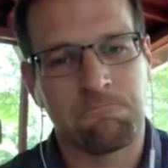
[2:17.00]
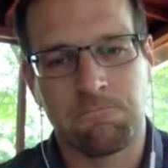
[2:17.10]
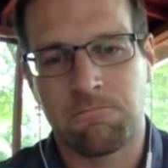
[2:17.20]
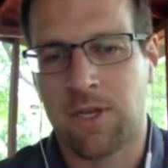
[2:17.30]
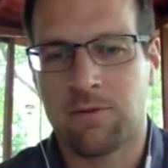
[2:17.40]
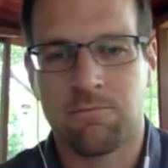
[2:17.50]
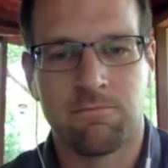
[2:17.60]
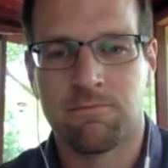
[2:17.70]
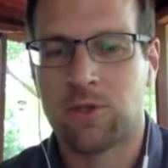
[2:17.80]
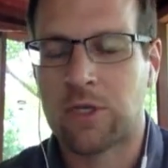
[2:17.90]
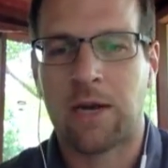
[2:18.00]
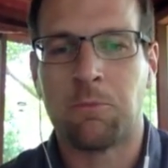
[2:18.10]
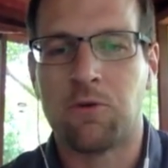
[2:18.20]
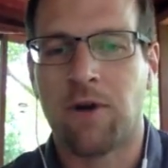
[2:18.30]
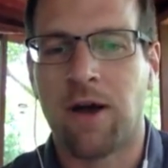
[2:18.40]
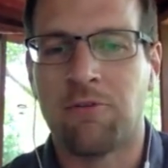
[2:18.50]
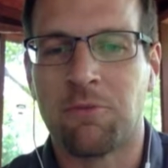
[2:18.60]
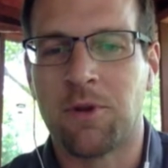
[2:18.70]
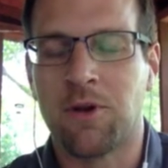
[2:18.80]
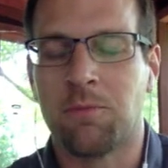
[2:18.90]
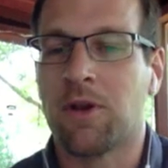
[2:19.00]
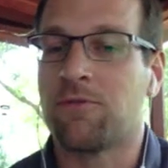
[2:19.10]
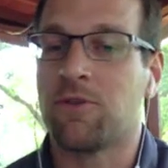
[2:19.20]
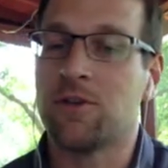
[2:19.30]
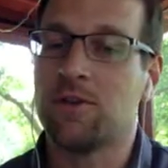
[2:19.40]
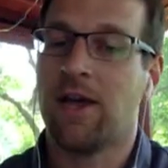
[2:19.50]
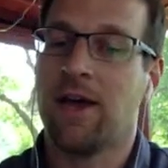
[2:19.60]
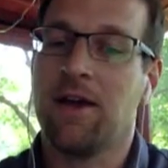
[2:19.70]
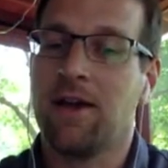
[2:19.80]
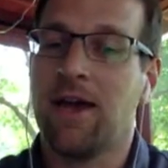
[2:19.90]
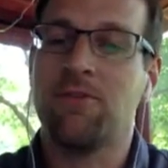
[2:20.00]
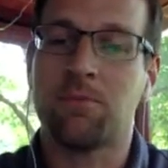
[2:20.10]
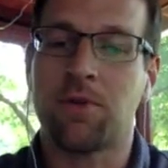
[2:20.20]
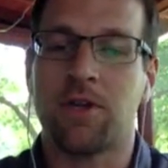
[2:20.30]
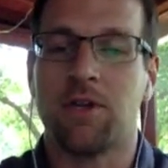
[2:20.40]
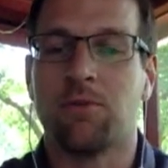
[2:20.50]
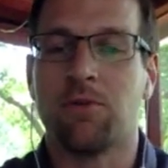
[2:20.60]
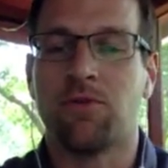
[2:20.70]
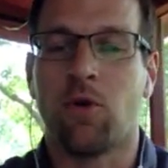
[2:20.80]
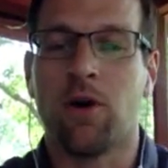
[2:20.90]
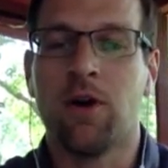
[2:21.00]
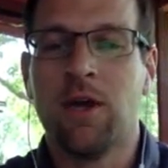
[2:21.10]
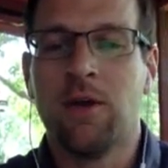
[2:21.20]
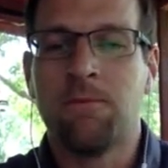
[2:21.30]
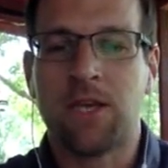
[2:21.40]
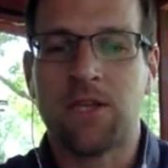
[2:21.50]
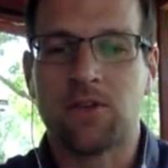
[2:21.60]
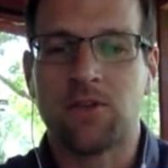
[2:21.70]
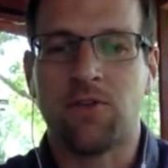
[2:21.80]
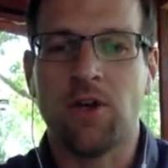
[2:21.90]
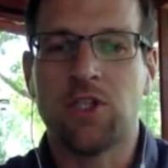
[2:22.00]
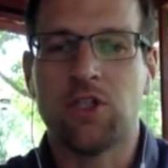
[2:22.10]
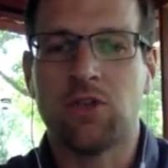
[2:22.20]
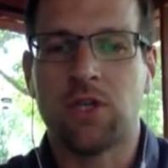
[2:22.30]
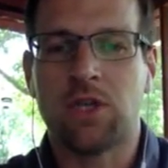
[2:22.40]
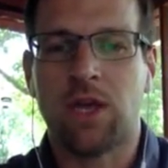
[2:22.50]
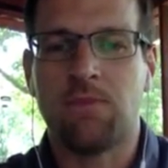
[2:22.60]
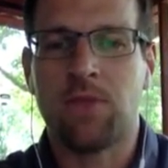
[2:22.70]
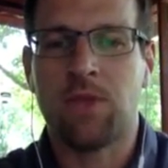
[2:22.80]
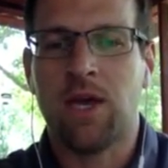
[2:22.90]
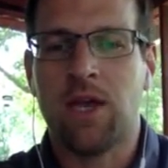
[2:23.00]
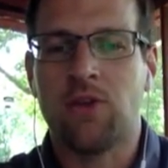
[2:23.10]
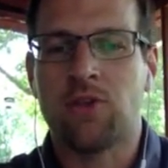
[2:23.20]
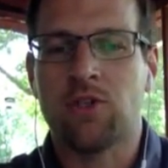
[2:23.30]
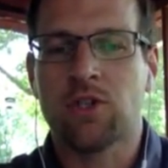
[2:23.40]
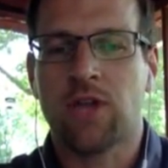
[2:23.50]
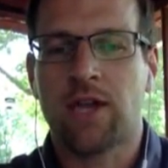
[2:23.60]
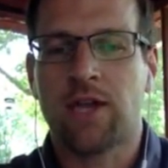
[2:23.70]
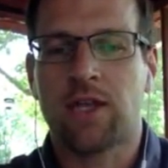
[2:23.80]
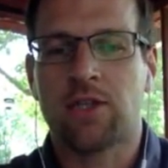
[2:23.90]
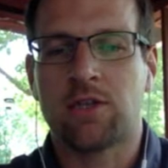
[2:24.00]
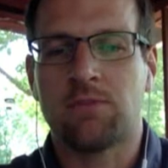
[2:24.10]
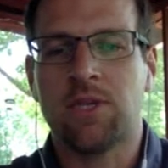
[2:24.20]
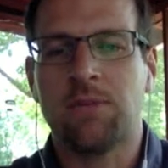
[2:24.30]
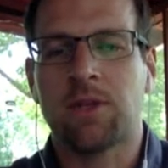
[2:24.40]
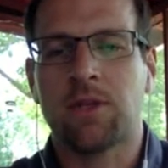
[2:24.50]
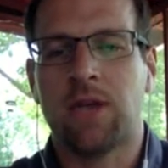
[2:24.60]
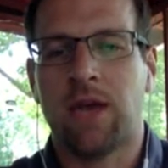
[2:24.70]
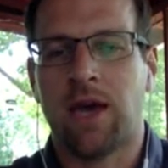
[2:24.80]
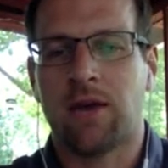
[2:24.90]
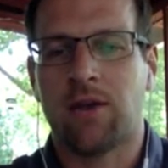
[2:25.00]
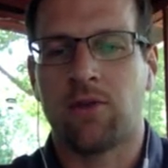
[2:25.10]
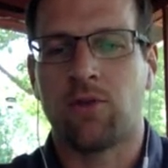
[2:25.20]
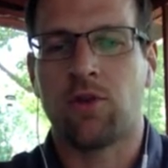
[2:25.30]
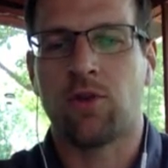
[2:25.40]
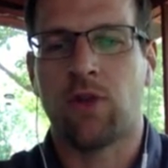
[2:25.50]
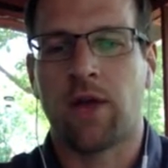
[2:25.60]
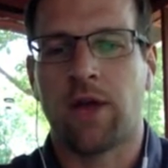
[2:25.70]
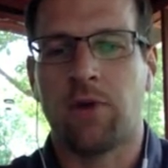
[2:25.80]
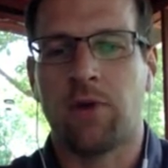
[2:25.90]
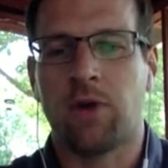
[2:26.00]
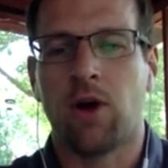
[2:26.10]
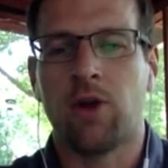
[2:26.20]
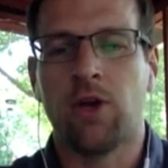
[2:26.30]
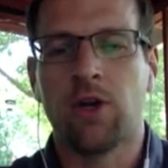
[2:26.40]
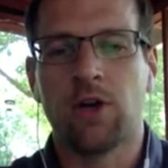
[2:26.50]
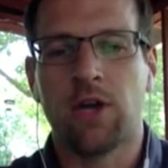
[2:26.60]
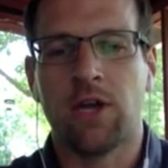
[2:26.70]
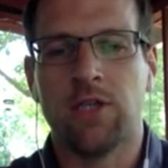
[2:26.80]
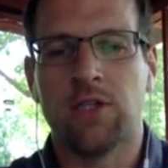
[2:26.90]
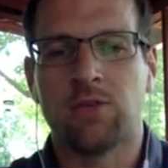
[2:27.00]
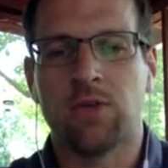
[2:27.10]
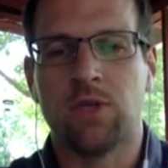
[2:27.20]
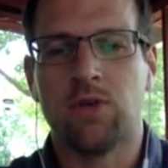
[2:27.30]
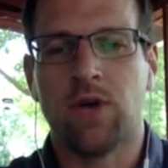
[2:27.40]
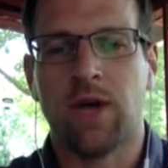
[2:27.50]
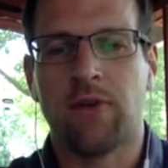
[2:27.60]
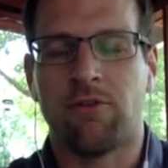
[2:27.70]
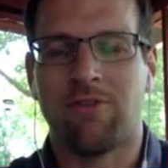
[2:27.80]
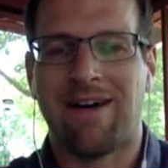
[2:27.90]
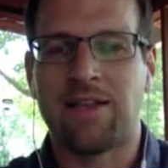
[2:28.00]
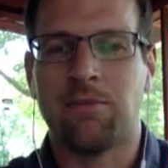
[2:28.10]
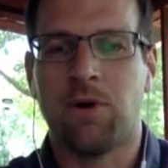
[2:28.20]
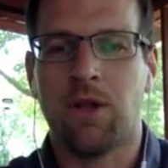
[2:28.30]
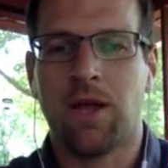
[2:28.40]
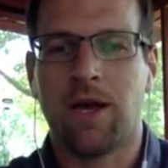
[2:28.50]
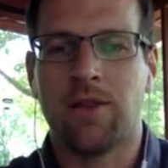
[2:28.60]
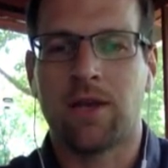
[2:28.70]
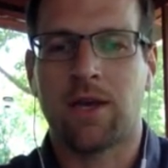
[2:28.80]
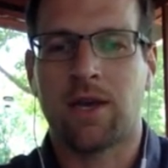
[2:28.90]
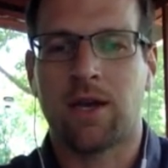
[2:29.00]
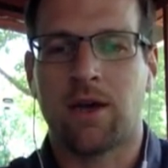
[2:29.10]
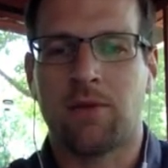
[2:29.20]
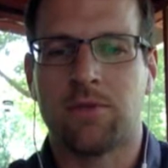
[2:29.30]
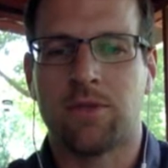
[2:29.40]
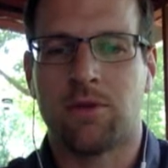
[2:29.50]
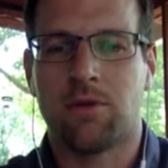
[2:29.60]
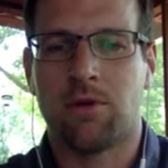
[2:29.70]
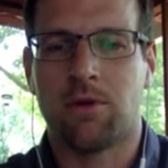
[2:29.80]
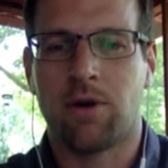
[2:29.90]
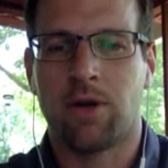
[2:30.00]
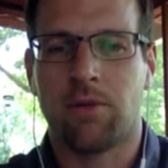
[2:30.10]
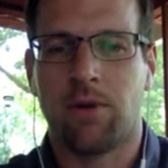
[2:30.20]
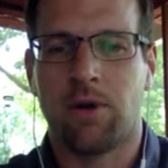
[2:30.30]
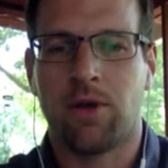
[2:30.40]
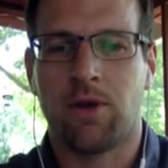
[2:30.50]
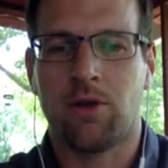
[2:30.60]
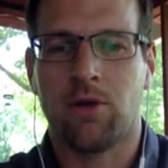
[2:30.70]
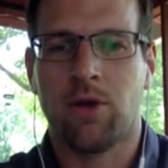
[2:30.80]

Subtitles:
then you kind of move on from here. But if you haven't played it before, it's a fun shooting game, and you're just lining the kids up typically at the free throw line. But our younger ages, we do have a volleyball line that kind of comes in right about here.